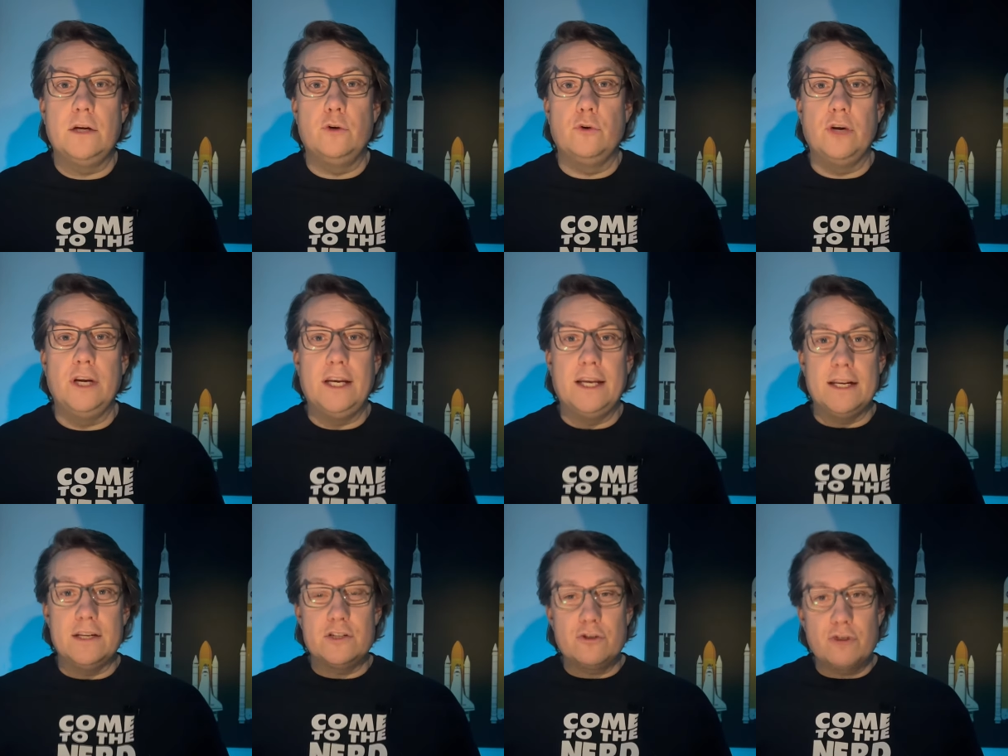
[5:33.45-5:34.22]
Greek
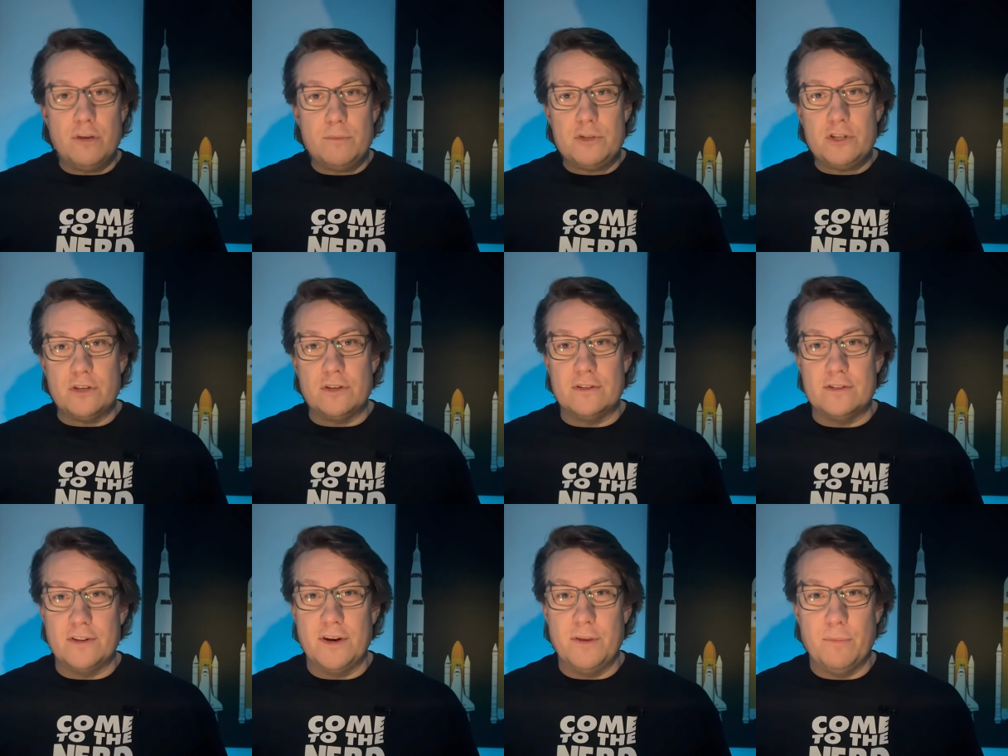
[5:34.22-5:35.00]
inscriptions
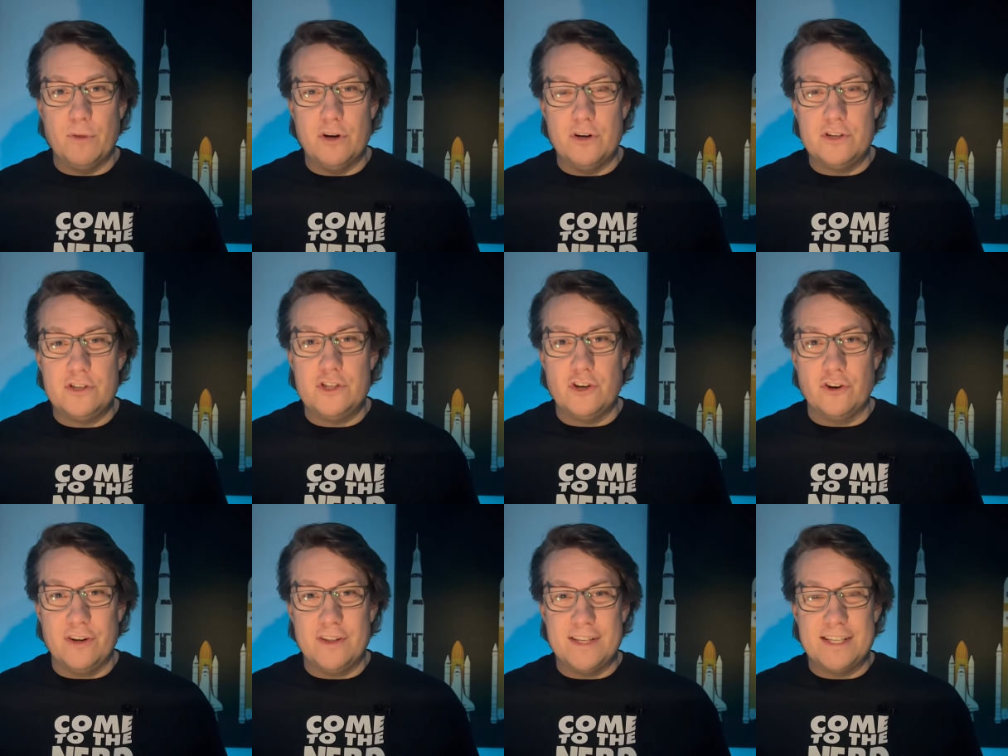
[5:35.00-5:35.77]
that emerged
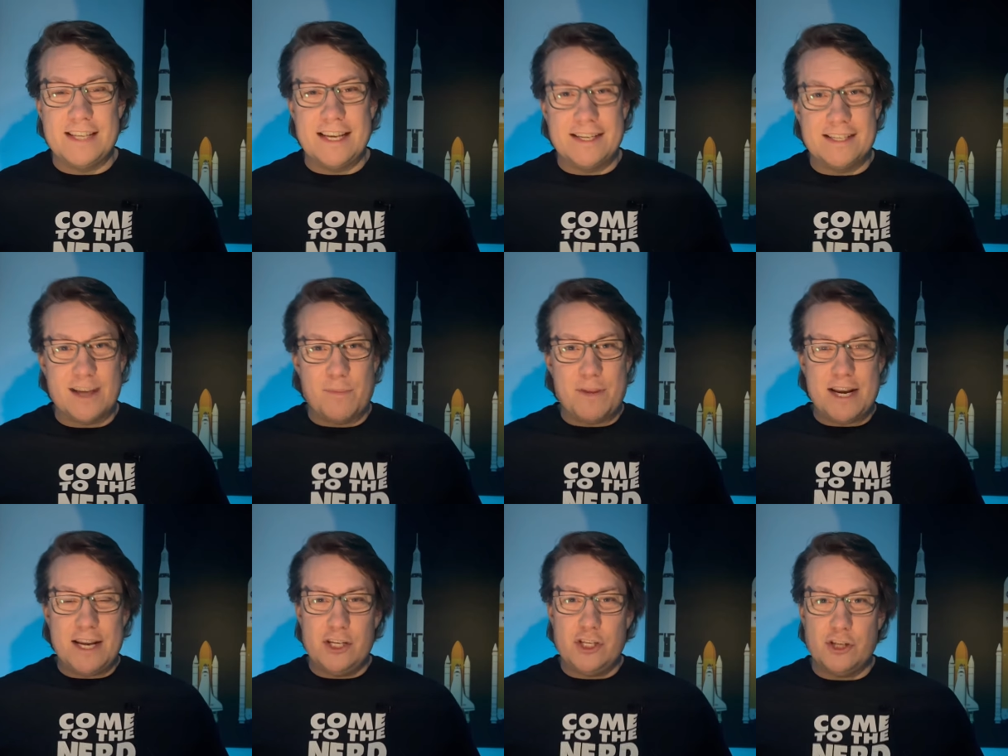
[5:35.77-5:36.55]
during this
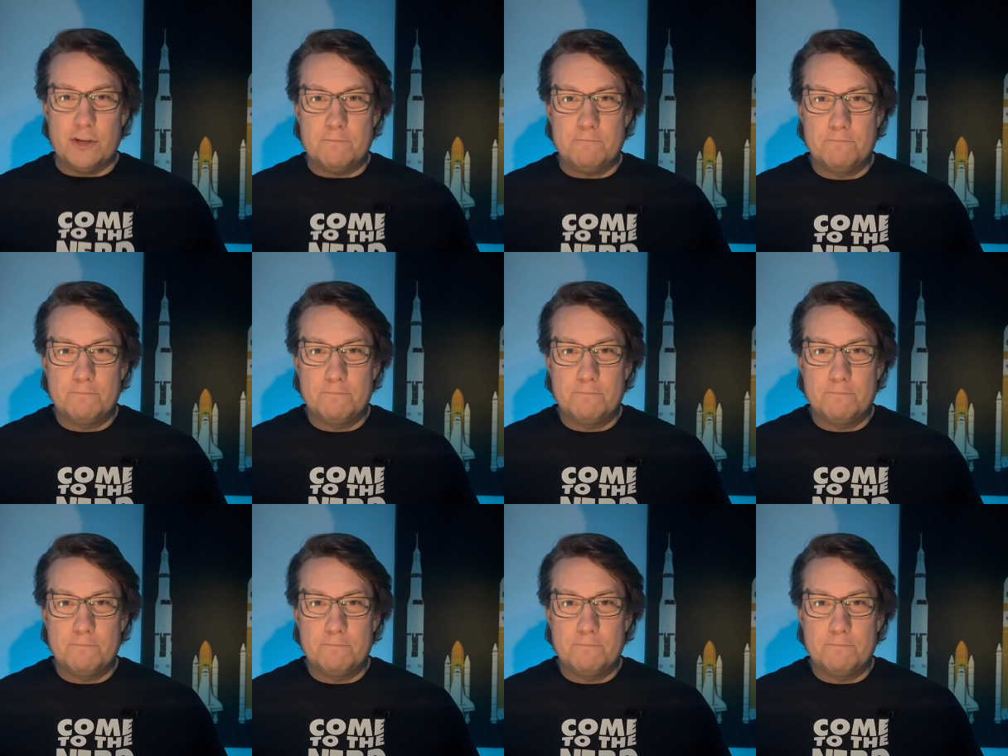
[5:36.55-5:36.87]
examination.